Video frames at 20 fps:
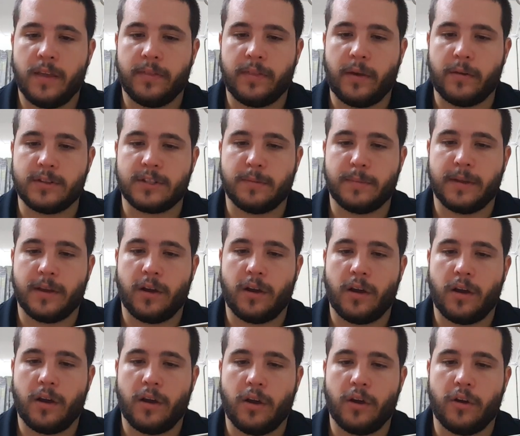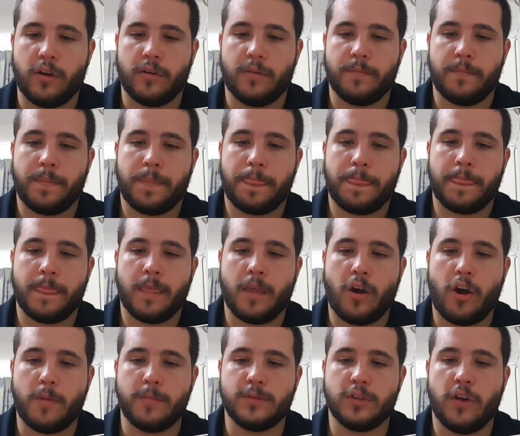there was to be heard.
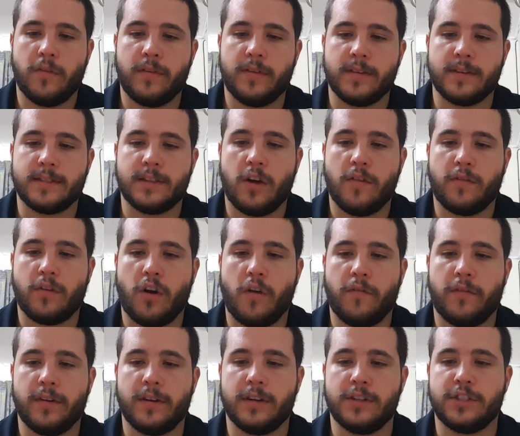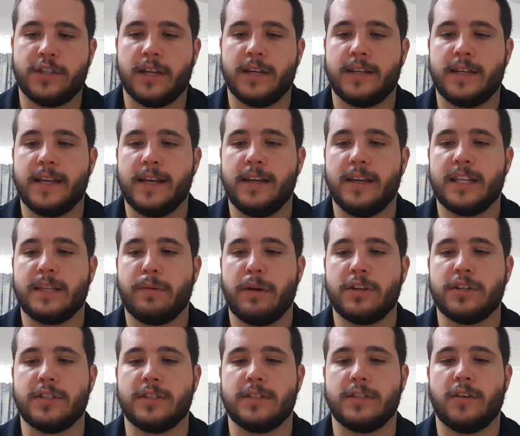Observing the self-confident, genteel
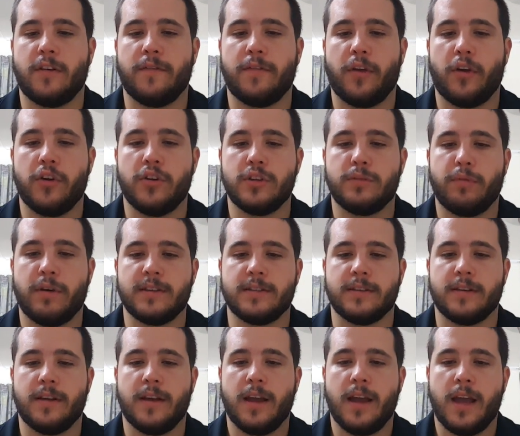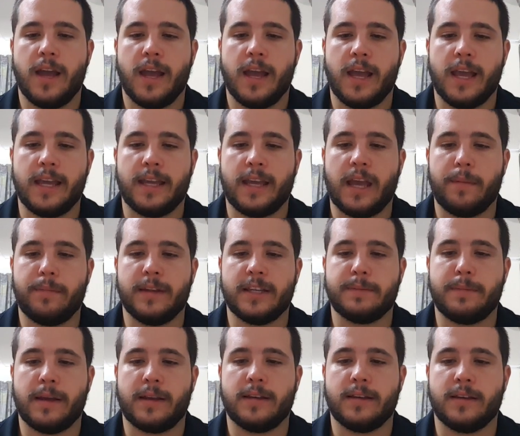expressions of those present, he kept
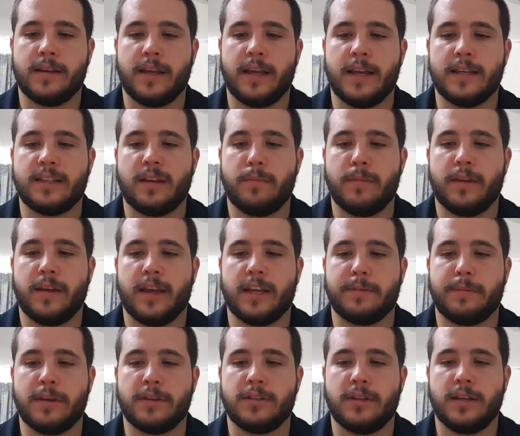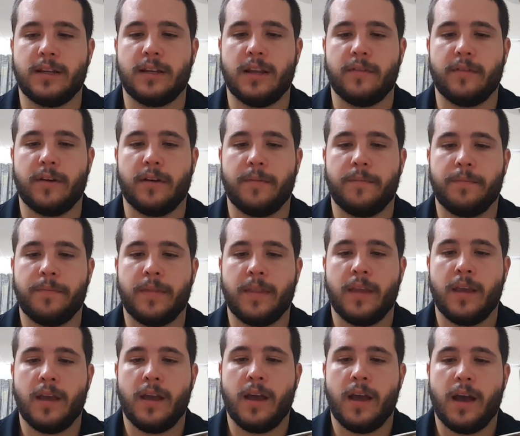expecting to hear something especially clever.
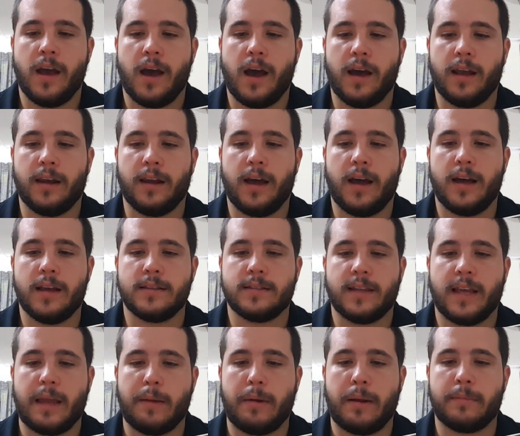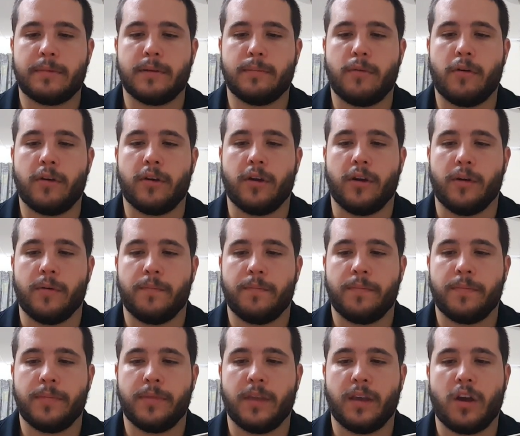At last he went up to Morio.
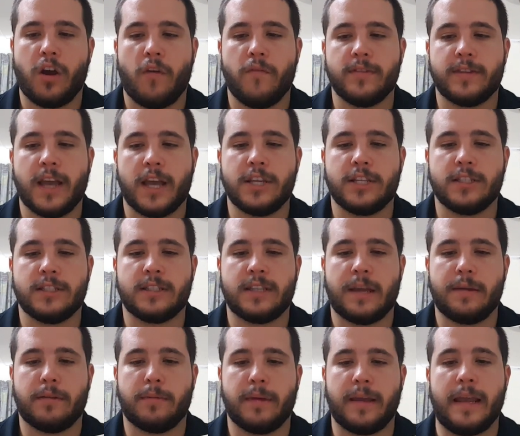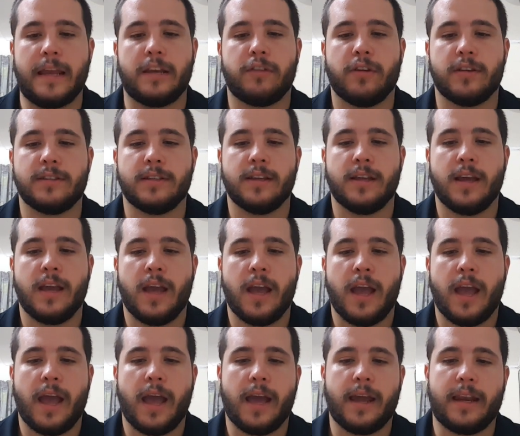The conversation seemed to be interesting,
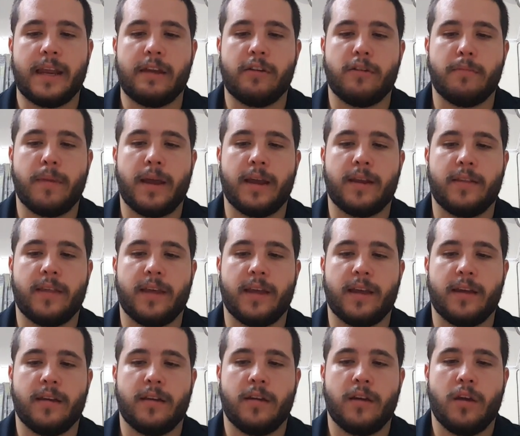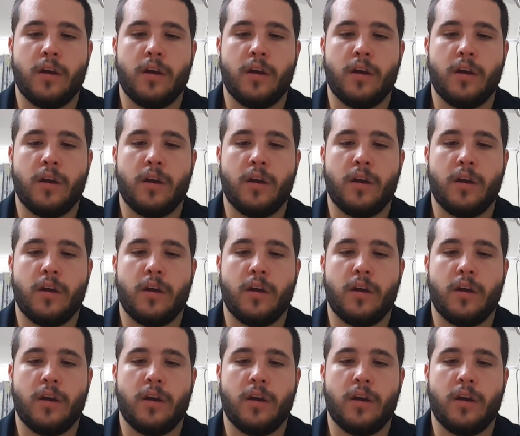and he remained there,